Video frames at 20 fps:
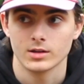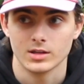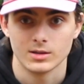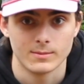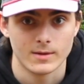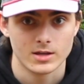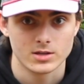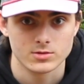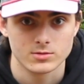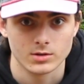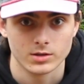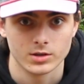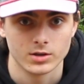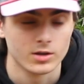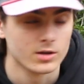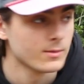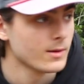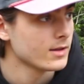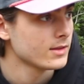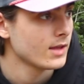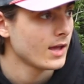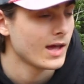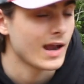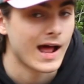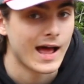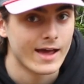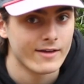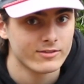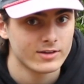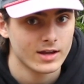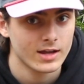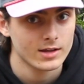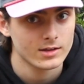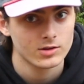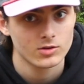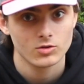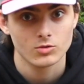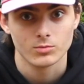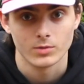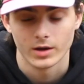eBay's really good about that. I haven't had
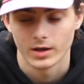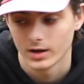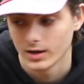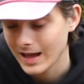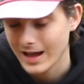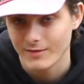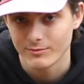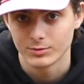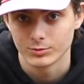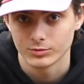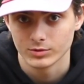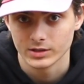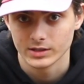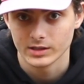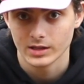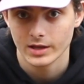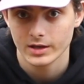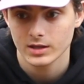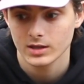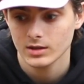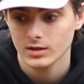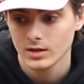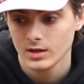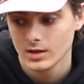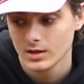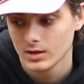to, but I've been really lucky.